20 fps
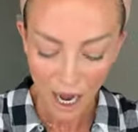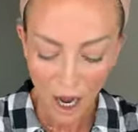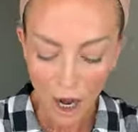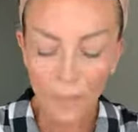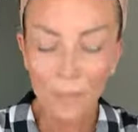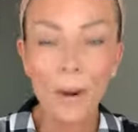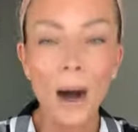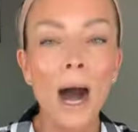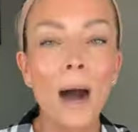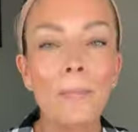
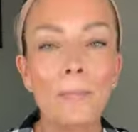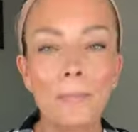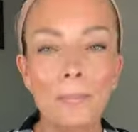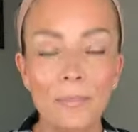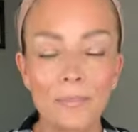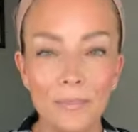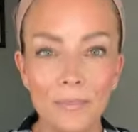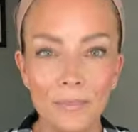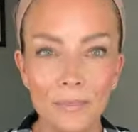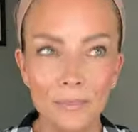I'll
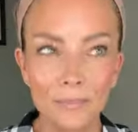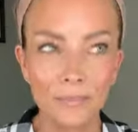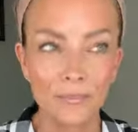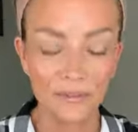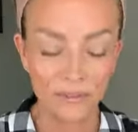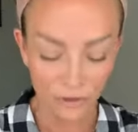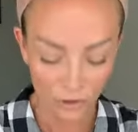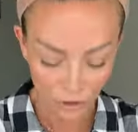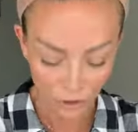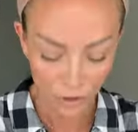pop
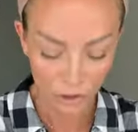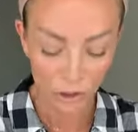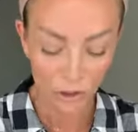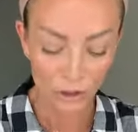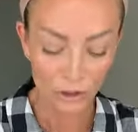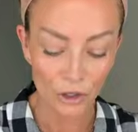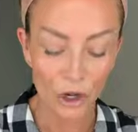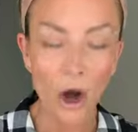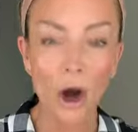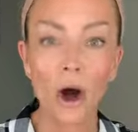Flirt
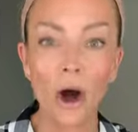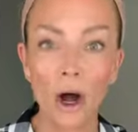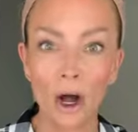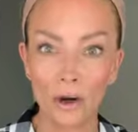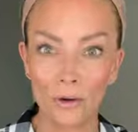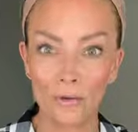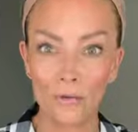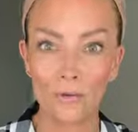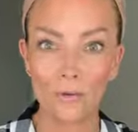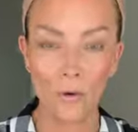Alert
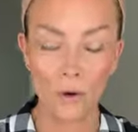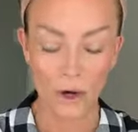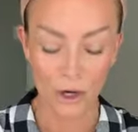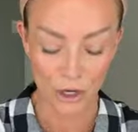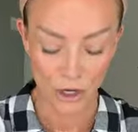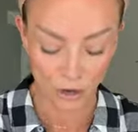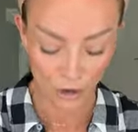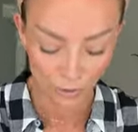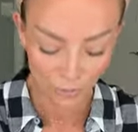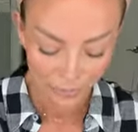on for
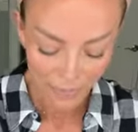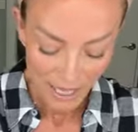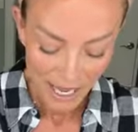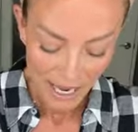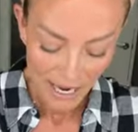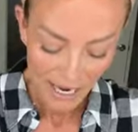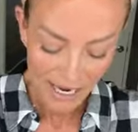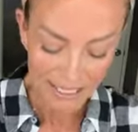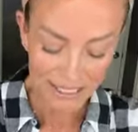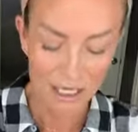you
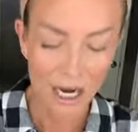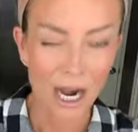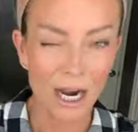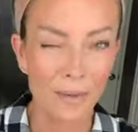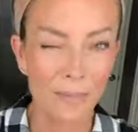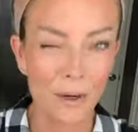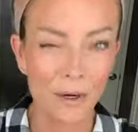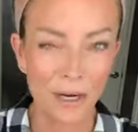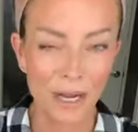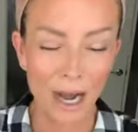and
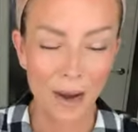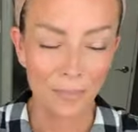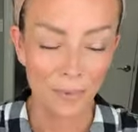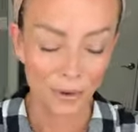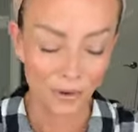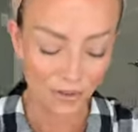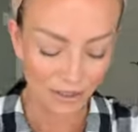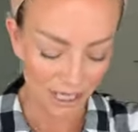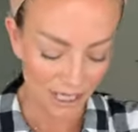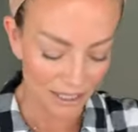talk about a
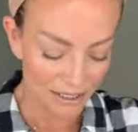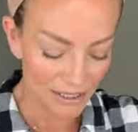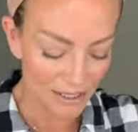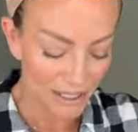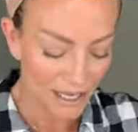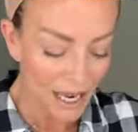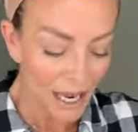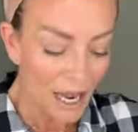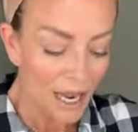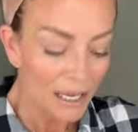couple of
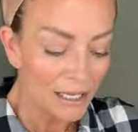things.